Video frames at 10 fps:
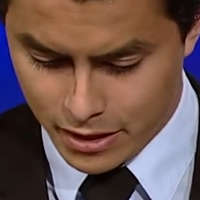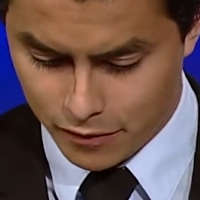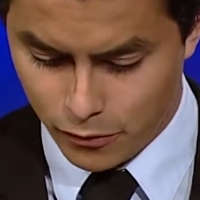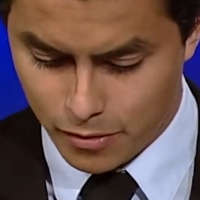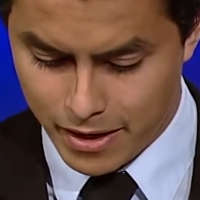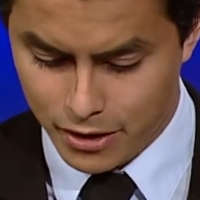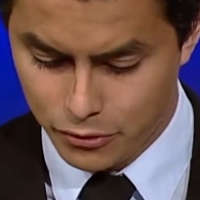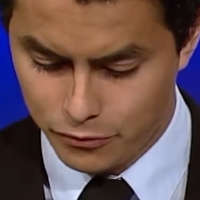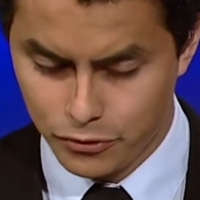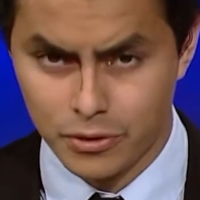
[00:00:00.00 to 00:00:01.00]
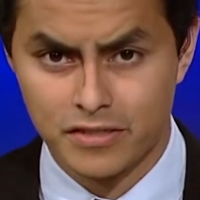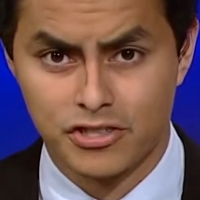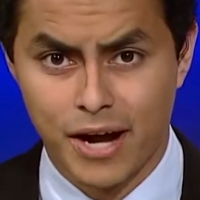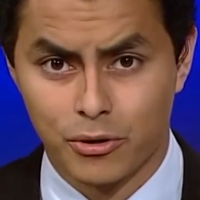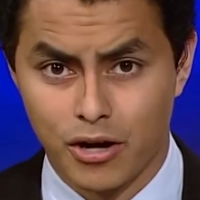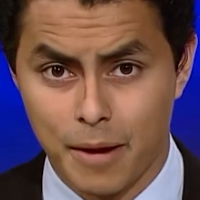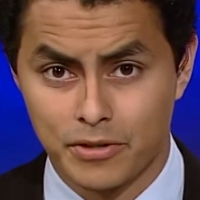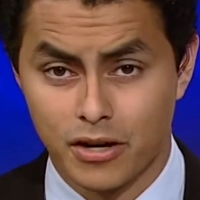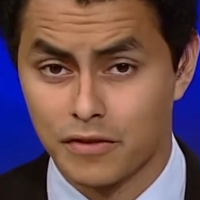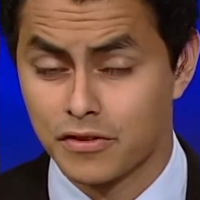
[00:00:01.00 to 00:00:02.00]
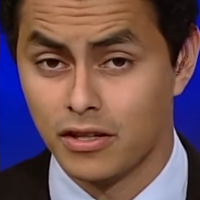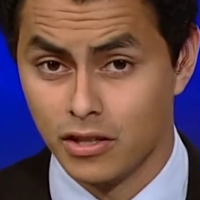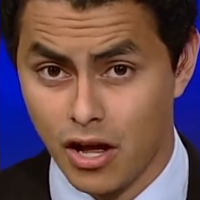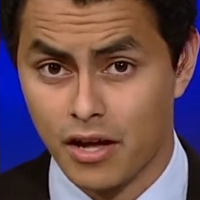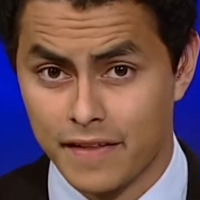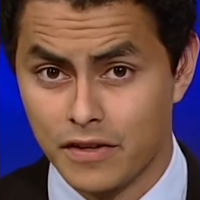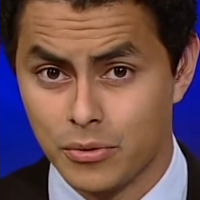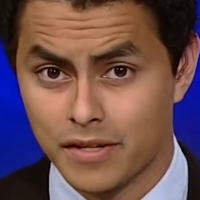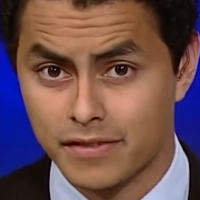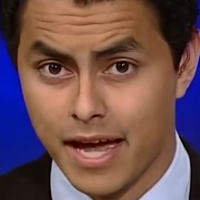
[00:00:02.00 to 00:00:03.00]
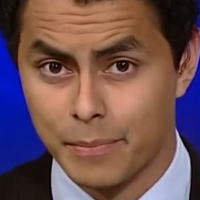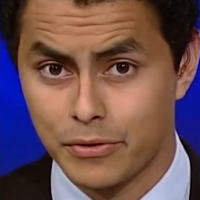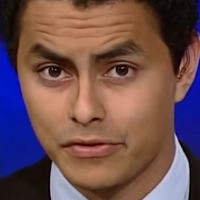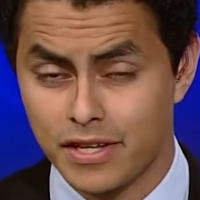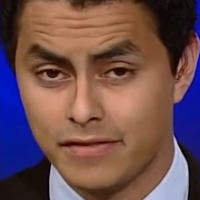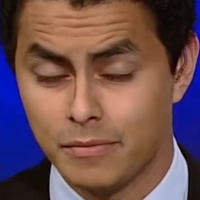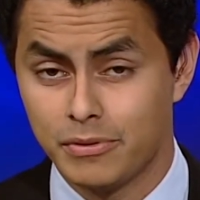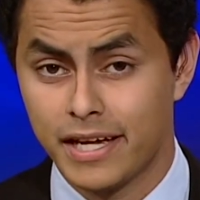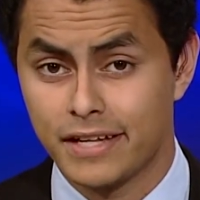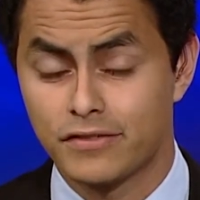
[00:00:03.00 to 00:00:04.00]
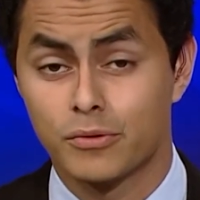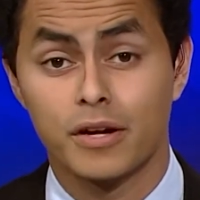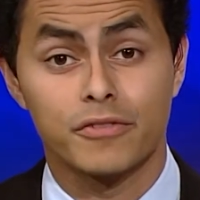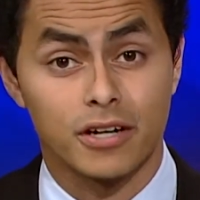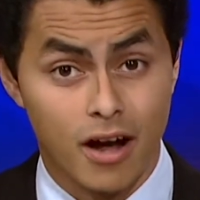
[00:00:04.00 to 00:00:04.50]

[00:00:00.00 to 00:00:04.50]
The Florida man who flew his gyrocopter onto the lawn at the U.S. Capitol says he plans to run for